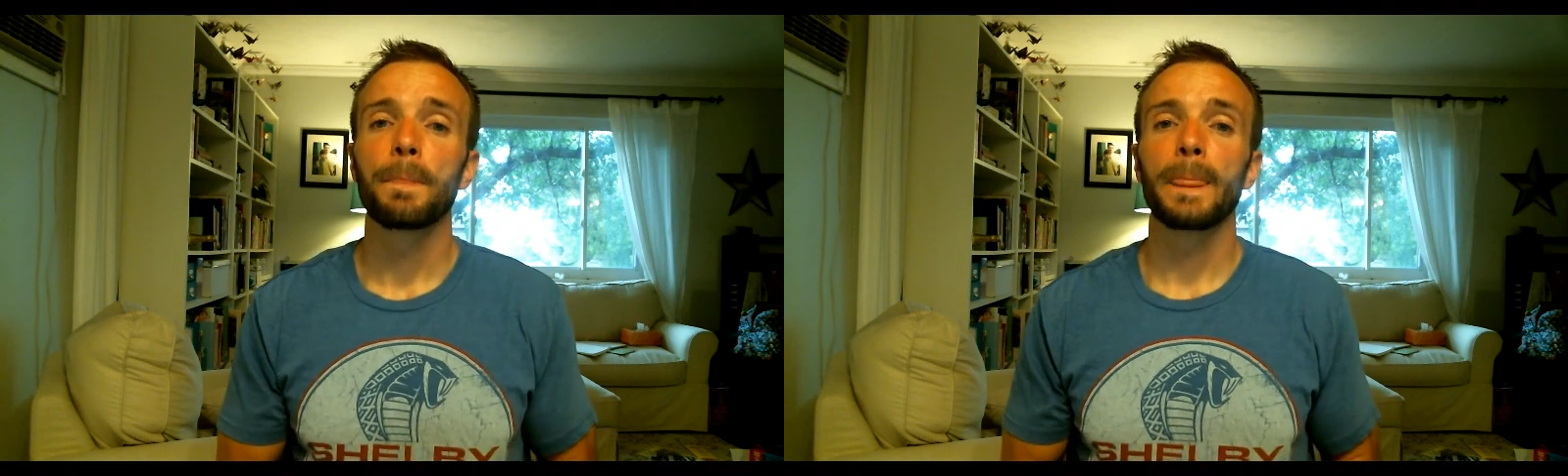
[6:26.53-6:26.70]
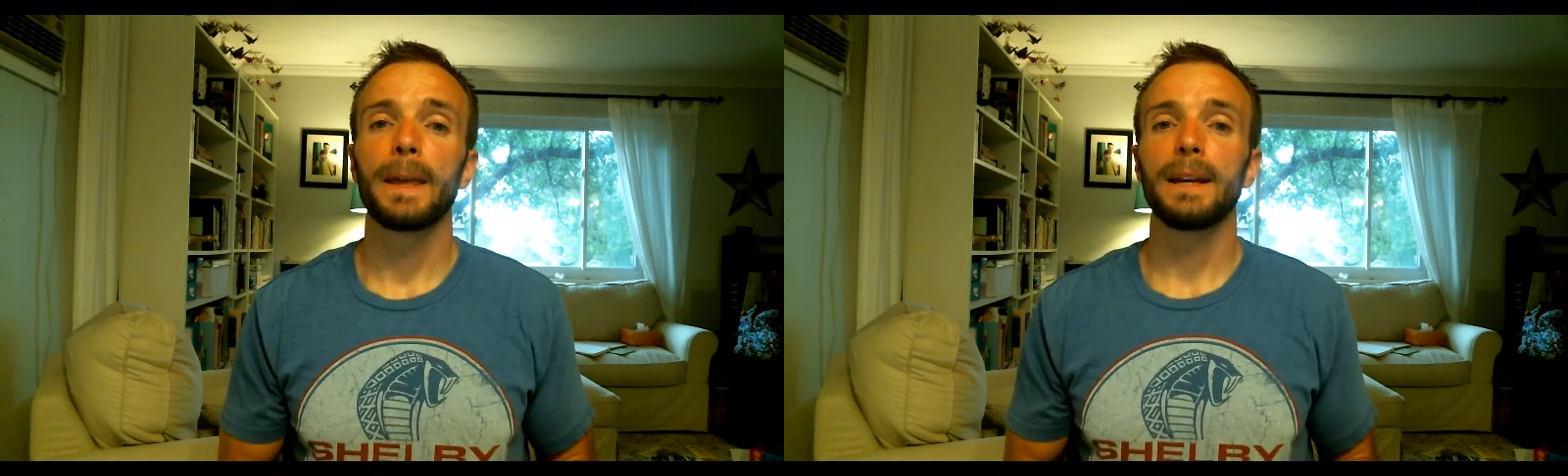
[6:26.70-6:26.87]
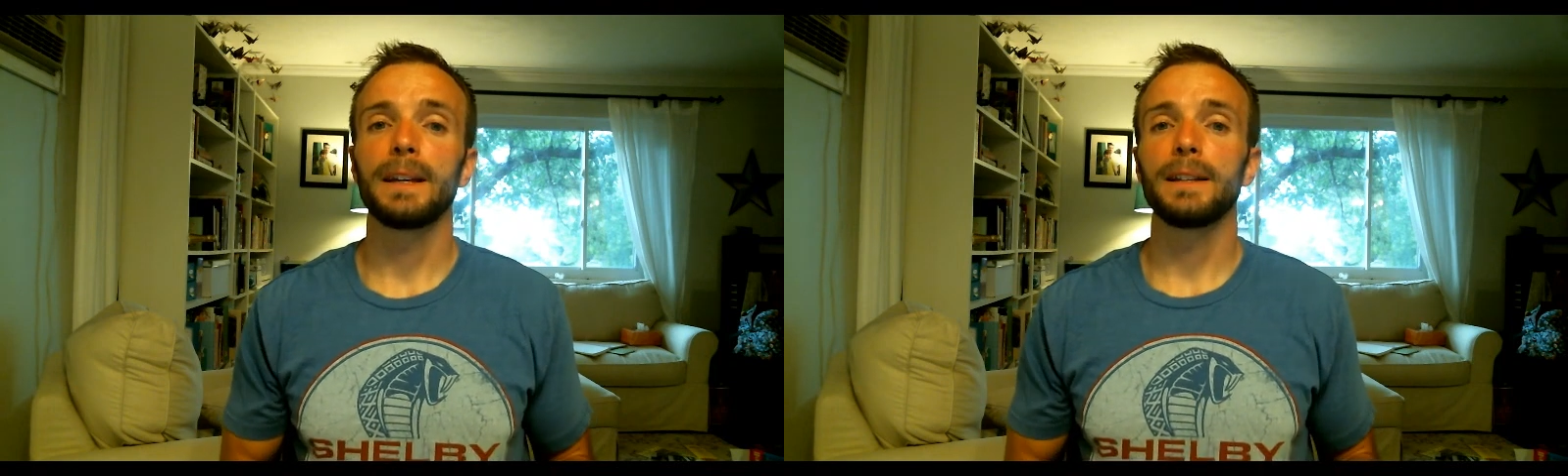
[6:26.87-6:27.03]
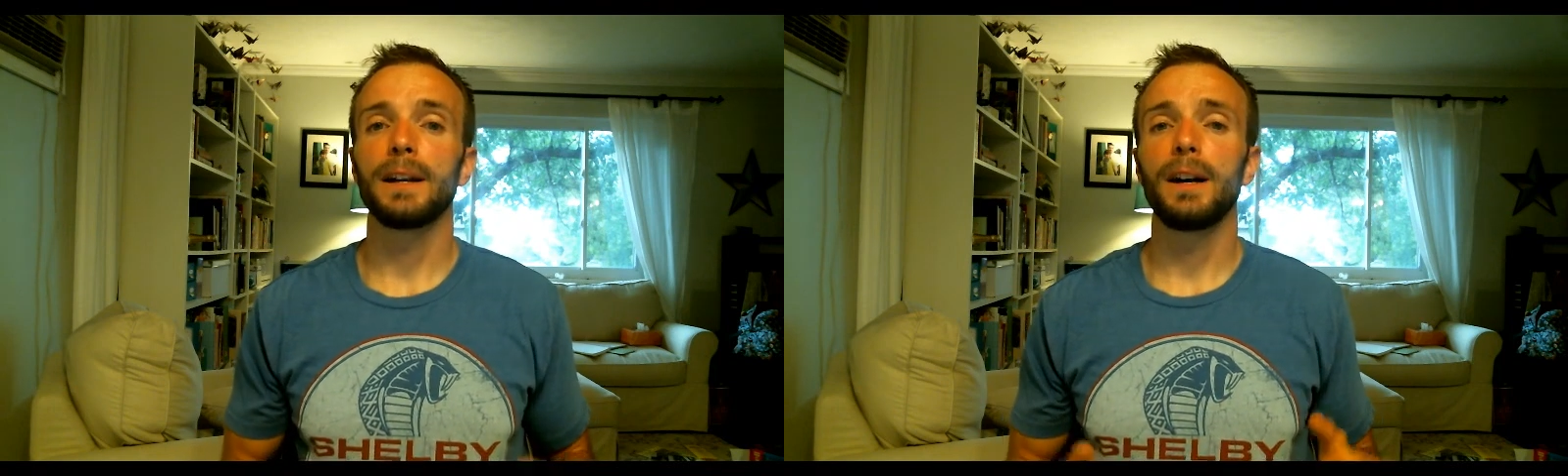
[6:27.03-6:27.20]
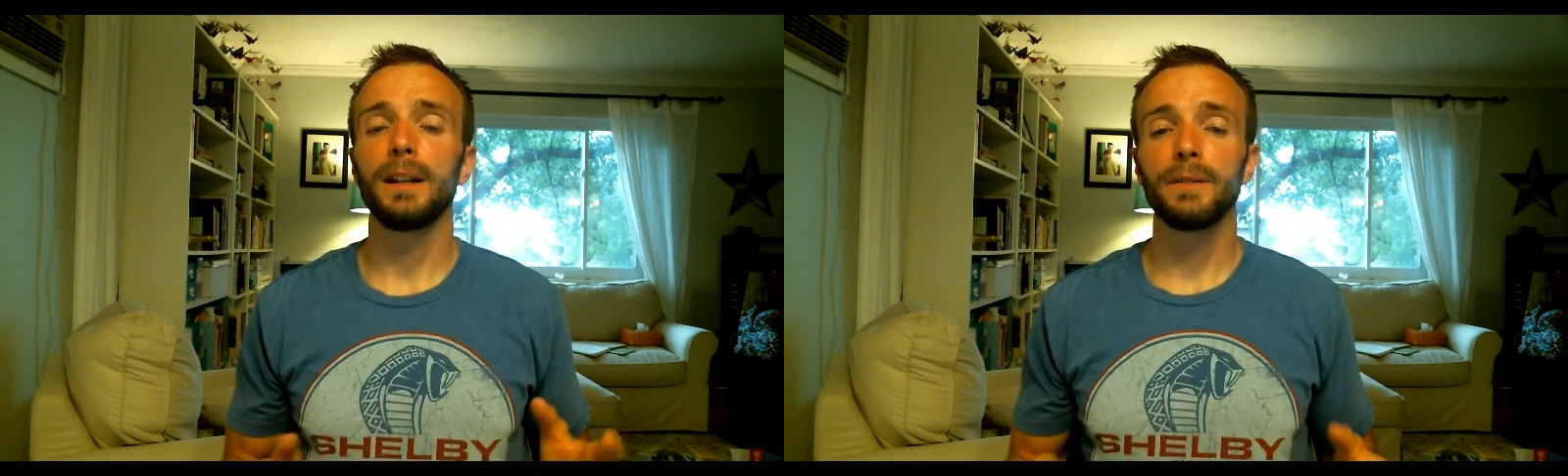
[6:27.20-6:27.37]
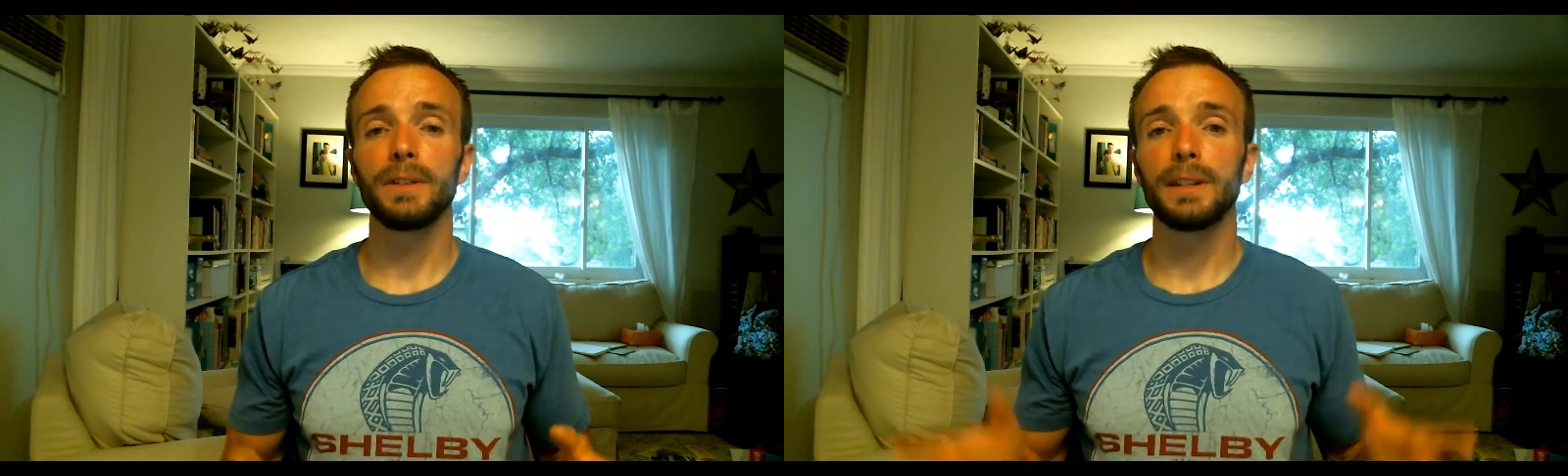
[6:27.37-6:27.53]
And
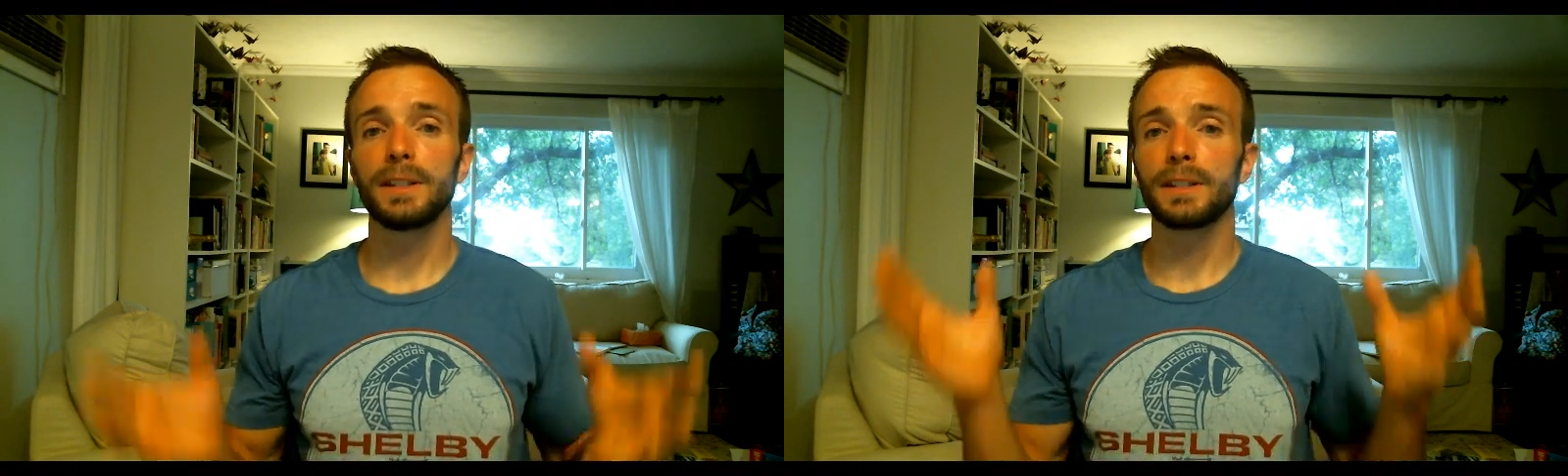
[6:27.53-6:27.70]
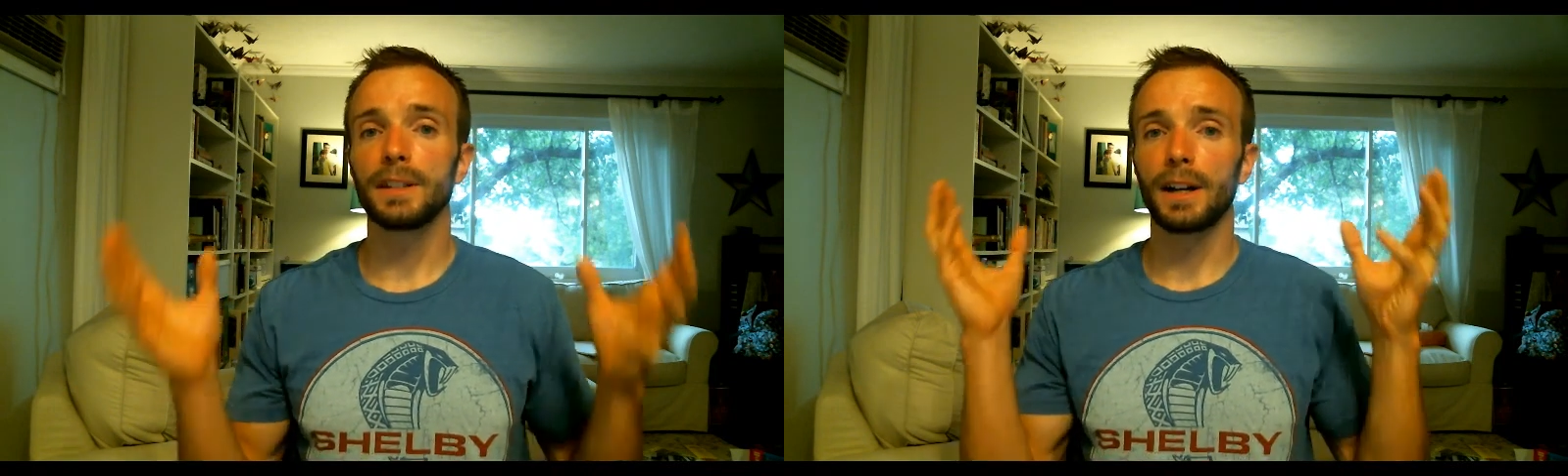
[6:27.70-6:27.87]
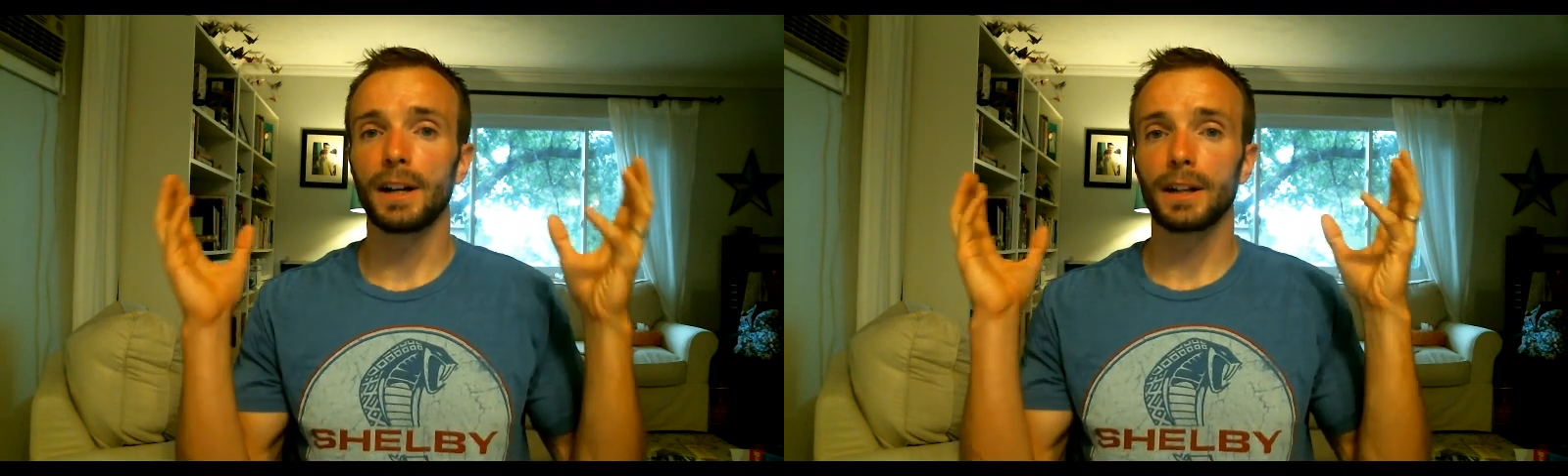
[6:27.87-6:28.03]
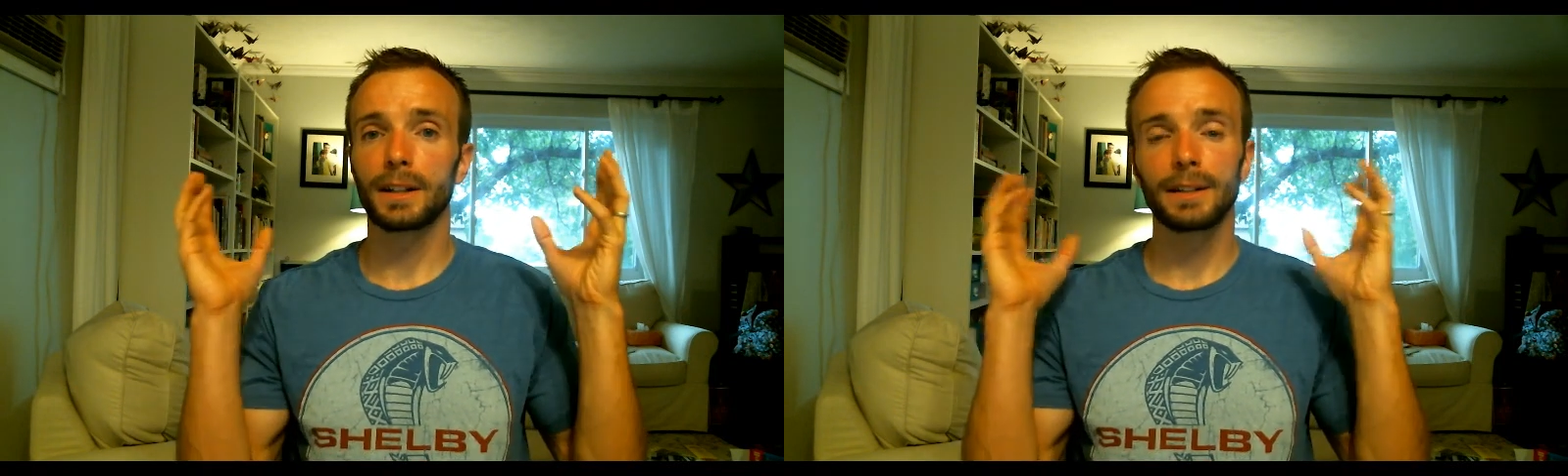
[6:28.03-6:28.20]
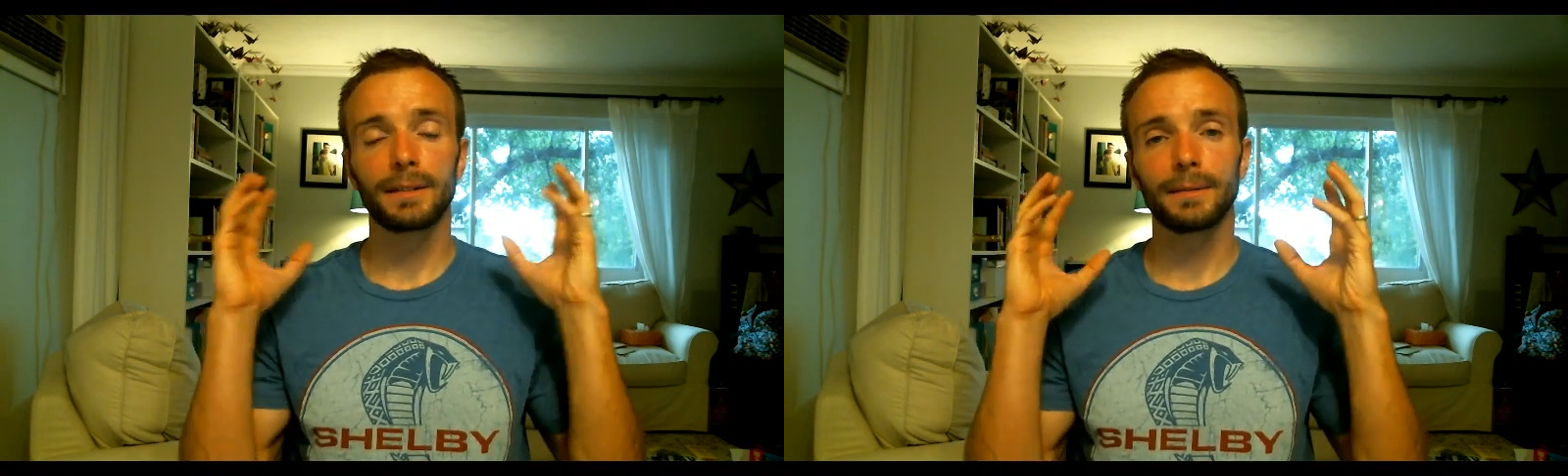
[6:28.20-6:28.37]
all of these are